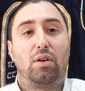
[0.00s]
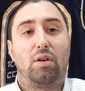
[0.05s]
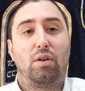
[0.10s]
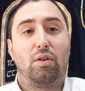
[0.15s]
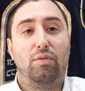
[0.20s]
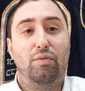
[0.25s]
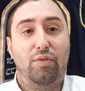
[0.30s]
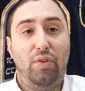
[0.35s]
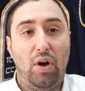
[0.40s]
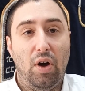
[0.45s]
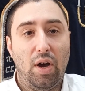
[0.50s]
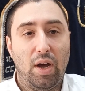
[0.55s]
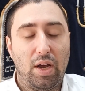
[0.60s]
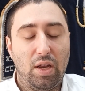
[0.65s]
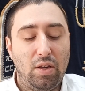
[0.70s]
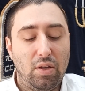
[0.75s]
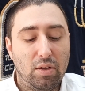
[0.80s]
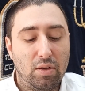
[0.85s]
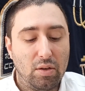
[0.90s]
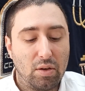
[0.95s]

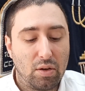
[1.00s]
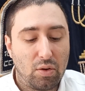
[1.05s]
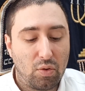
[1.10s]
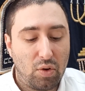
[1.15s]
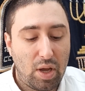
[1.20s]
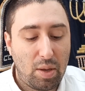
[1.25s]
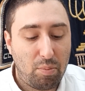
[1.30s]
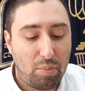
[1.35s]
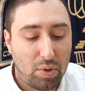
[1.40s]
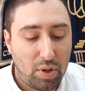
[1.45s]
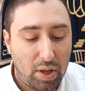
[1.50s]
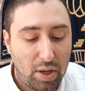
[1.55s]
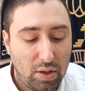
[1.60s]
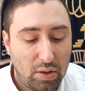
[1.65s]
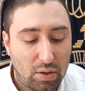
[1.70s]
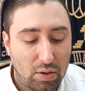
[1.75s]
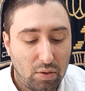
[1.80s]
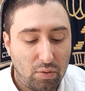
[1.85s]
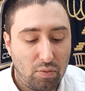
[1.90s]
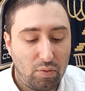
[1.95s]
vine, grape plant,
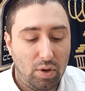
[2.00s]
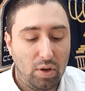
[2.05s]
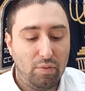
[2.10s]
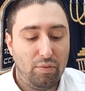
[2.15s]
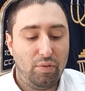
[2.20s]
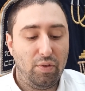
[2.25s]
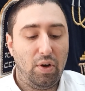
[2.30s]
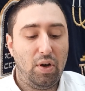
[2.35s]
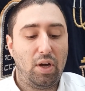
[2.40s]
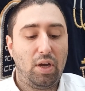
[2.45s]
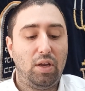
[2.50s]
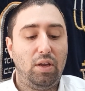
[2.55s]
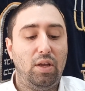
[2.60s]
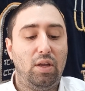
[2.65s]
a vine,